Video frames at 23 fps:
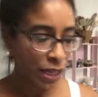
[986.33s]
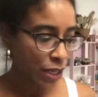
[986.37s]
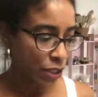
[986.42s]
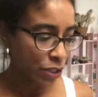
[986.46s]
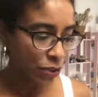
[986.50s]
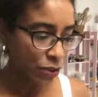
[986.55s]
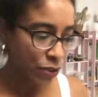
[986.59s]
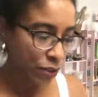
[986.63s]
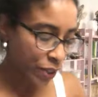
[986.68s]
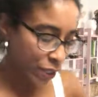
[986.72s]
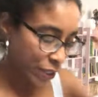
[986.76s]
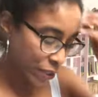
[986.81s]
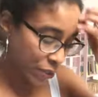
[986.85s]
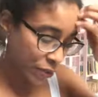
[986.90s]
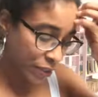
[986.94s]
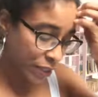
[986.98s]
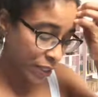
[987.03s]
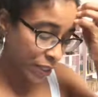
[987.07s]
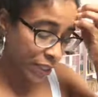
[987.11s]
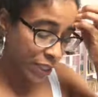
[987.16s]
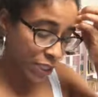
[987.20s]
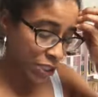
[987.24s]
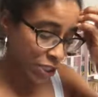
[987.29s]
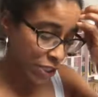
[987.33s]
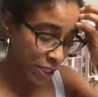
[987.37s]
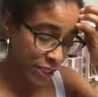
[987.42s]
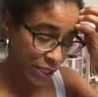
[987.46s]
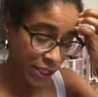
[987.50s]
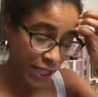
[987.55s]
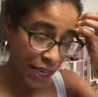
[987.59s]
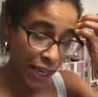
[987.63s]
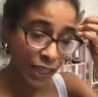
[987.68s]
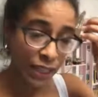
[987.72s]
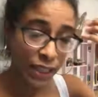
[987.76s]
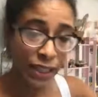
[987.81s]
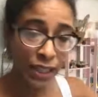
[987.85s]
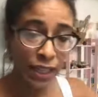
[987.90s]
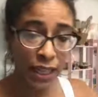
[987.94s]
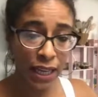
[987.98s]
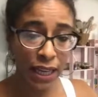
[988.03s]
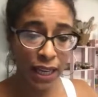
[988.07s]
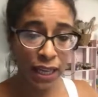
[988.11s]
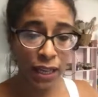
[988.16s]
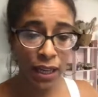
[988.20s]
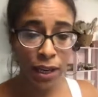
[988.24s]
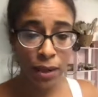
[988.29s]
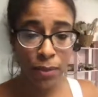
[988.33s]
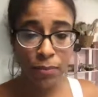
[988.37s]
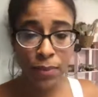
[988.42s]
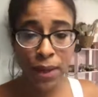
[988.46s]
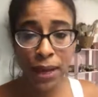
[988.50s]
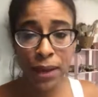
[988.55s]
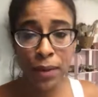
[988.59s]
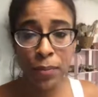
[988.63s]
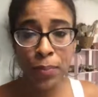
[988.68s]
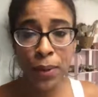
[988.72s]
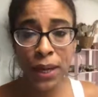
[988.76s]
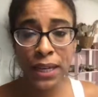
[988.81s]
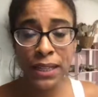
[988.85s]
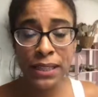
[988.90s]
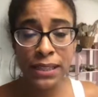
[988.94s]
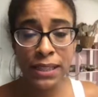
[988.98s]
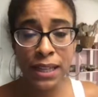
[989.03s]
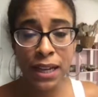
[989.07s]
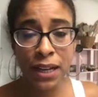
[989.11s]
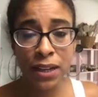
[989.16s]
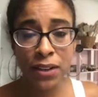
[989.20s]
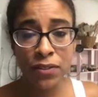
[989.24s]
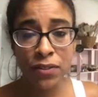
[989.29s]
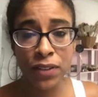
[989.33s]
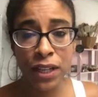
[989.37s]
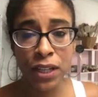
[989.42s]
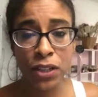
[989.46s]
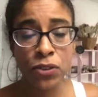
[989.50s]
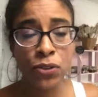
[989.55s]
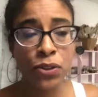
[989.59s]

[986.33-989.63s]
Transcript: You literally just take the clay, make a paste out of it.